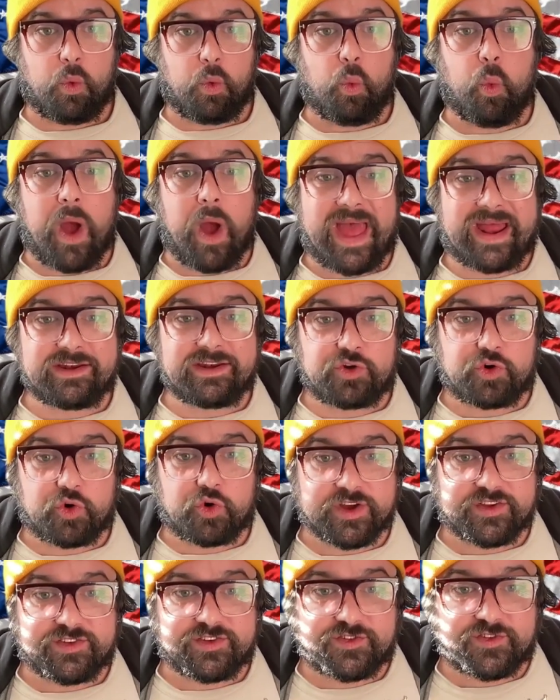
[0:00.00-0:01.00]
When
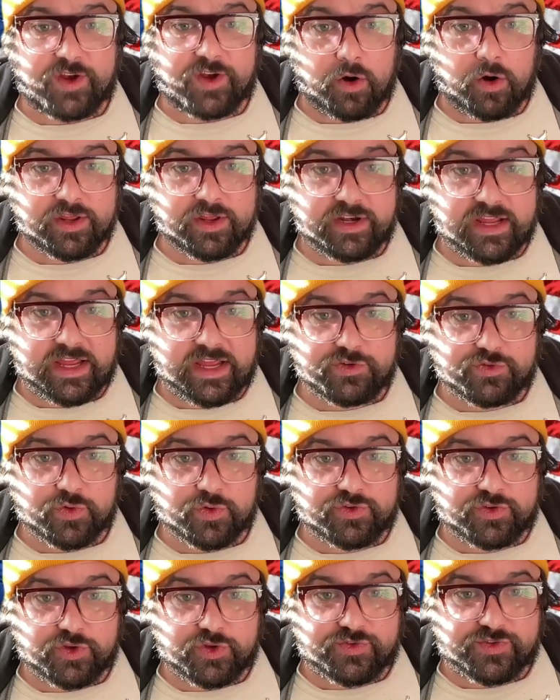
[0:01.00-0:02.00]
Chris started
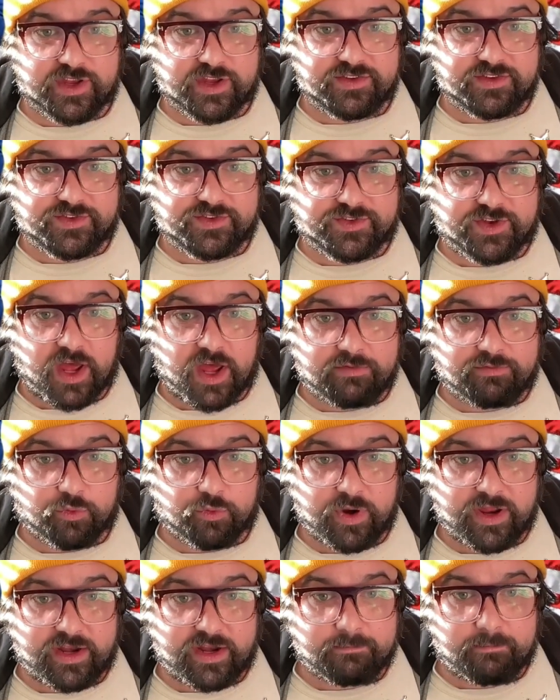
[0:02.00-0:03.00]
introducing stuff
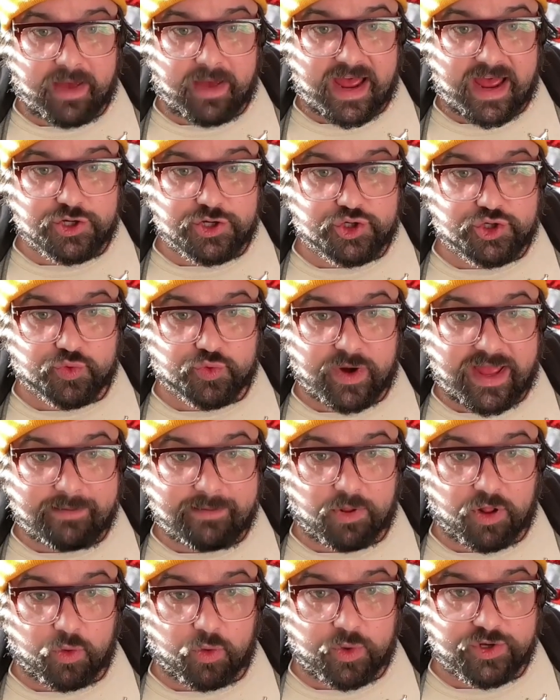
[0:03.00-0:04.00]
written by
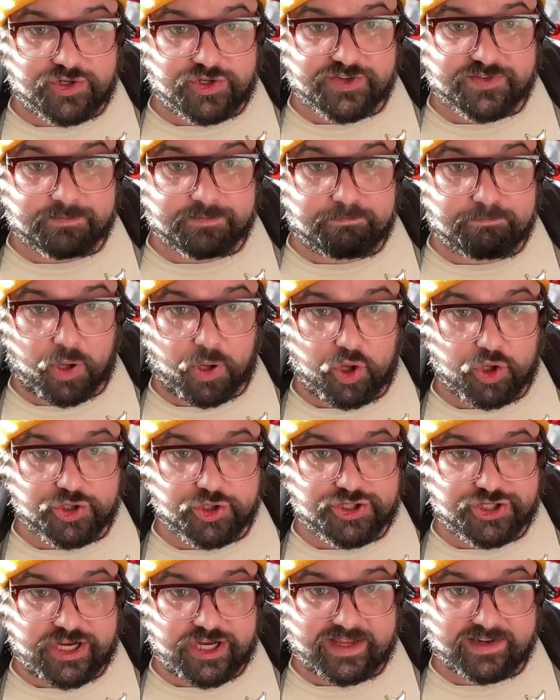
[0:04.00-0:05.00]
Shrable, which is
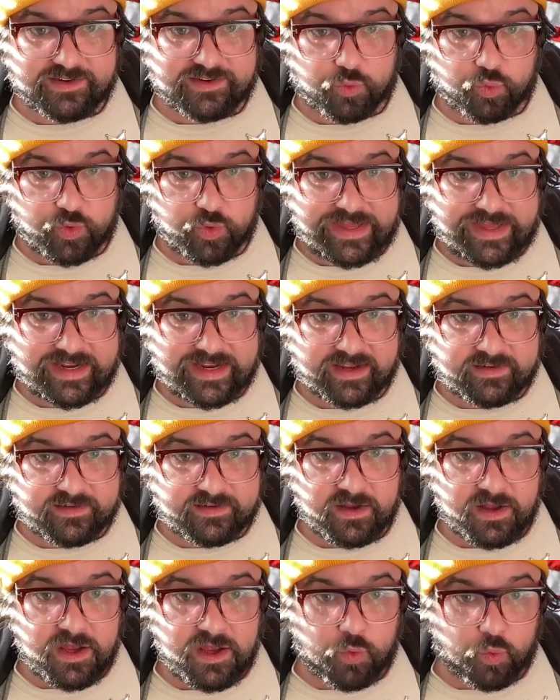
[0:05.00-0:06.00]
bullshit, read
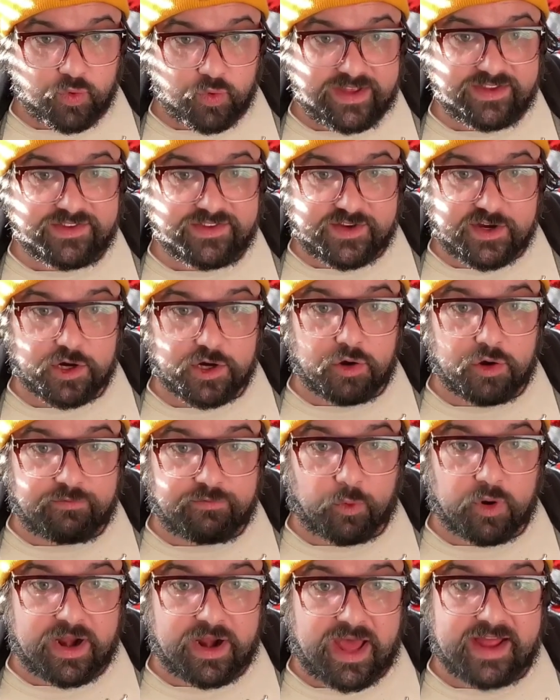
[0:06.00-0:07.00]
it. Read
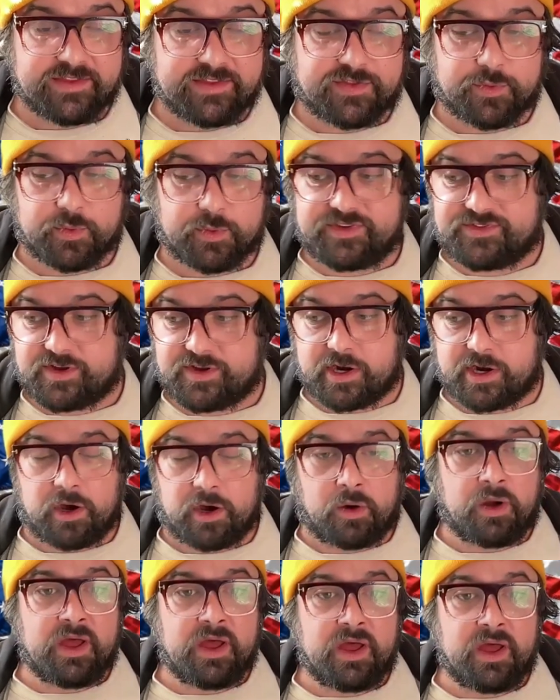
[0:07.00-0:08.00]

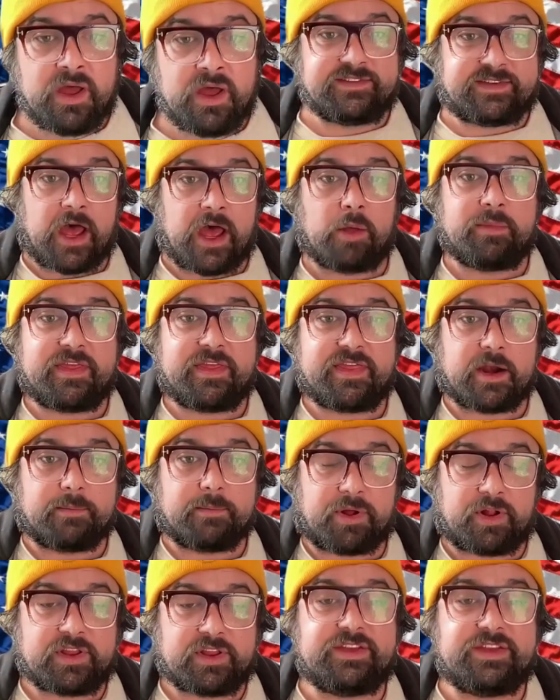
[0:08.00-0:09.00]
04930 and tell me that a
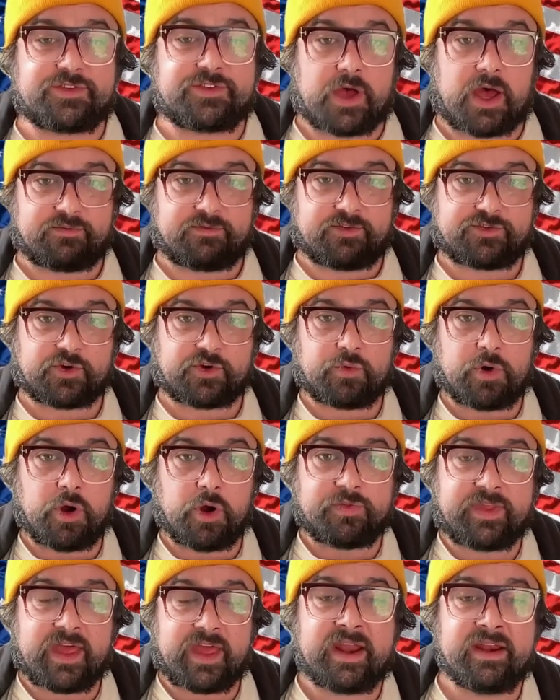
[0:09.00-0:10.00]
police officer
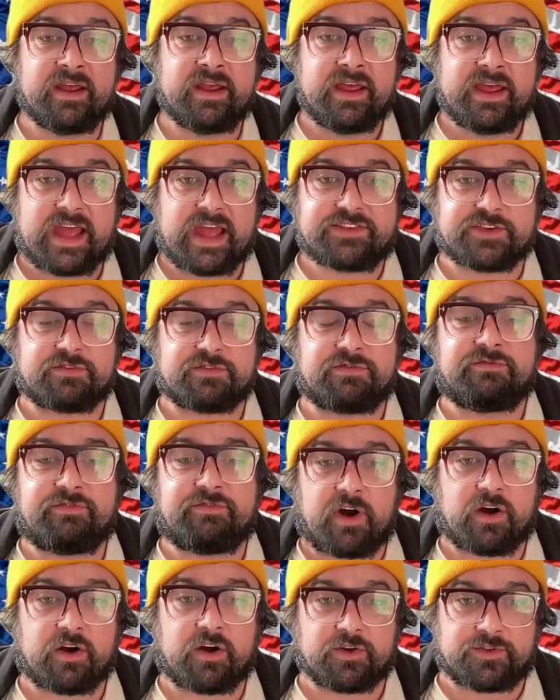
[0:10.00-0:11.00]
wrote that. It's a
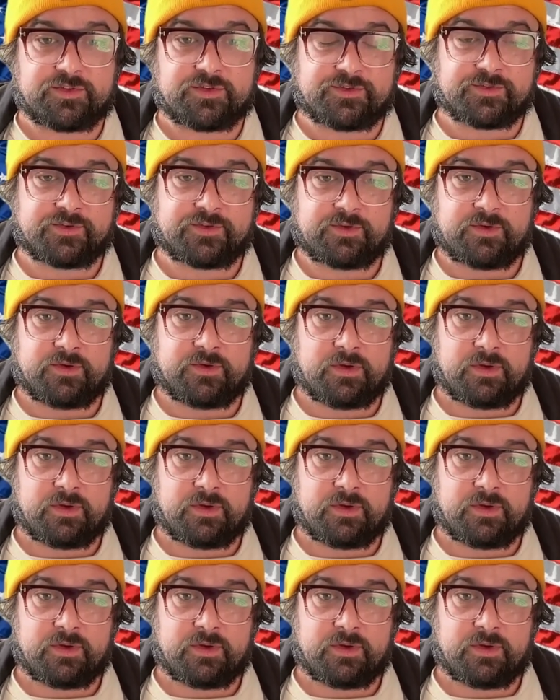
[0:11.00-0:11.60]
farce.